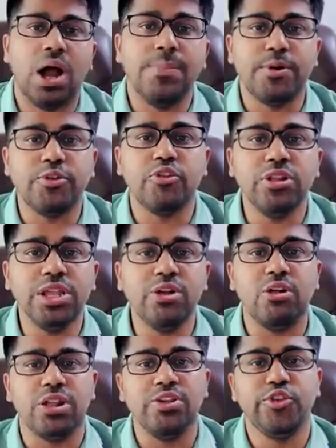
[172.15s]
I personally
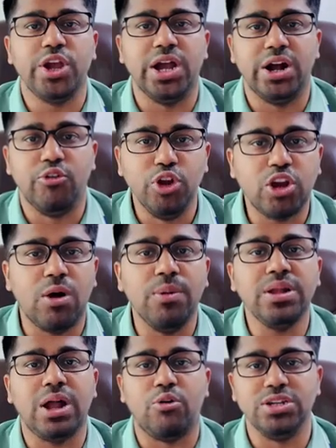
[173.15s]
always
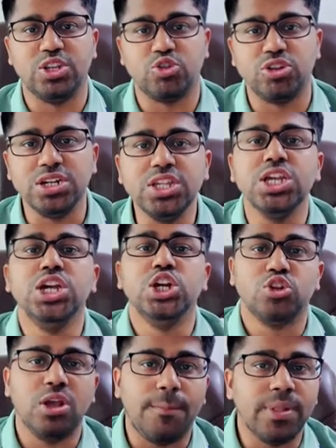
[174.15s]
recommend our students
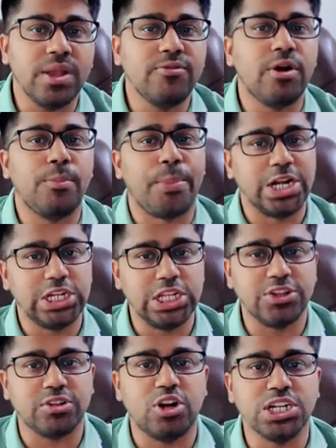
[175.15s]
to apply for
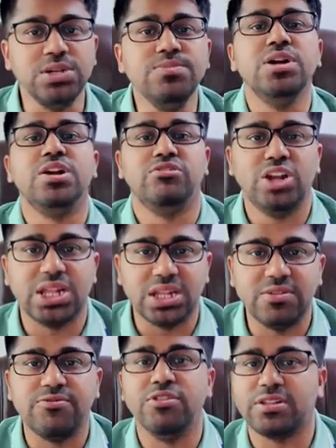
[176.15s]
partial scholarship rather
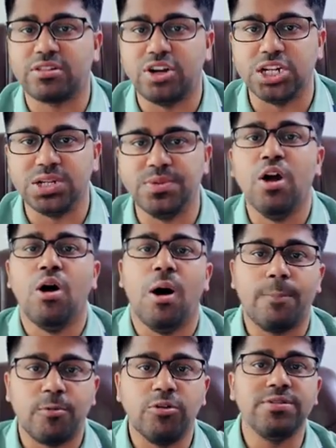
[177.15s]
than full scholarship.
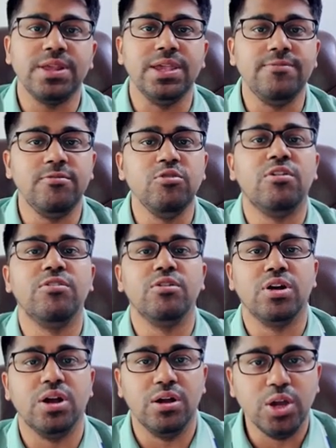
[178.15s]
Of course, if you are
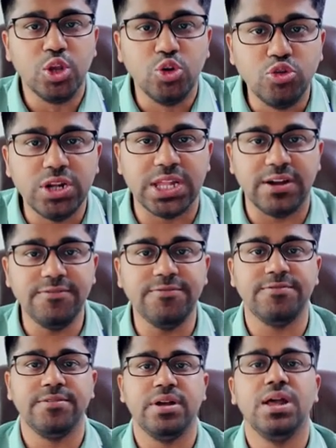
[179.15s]
good
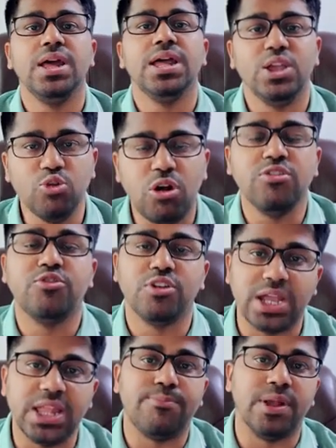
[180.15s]
enough, you also
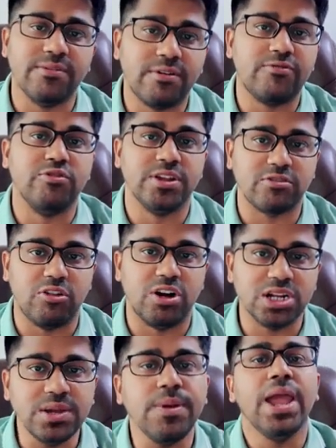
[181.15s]
can apply for full
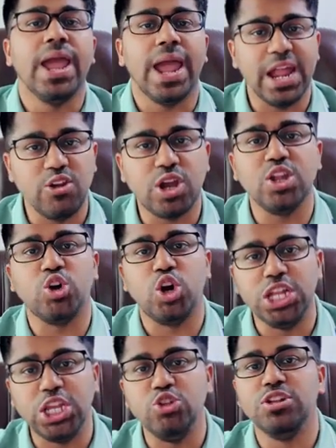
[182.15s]
scholarship and you can
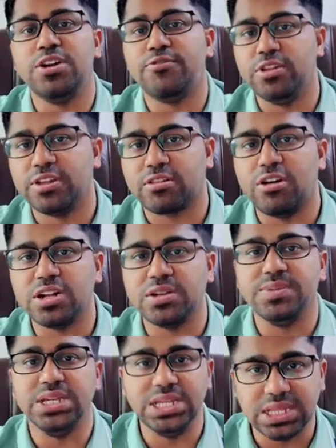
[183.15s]
continue the full
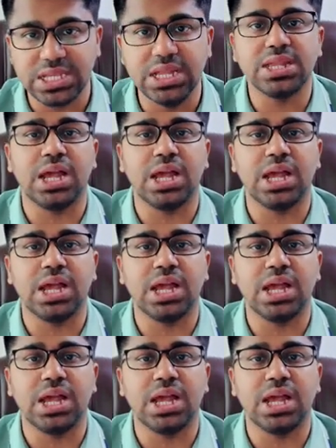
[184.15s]
scholarship. Still,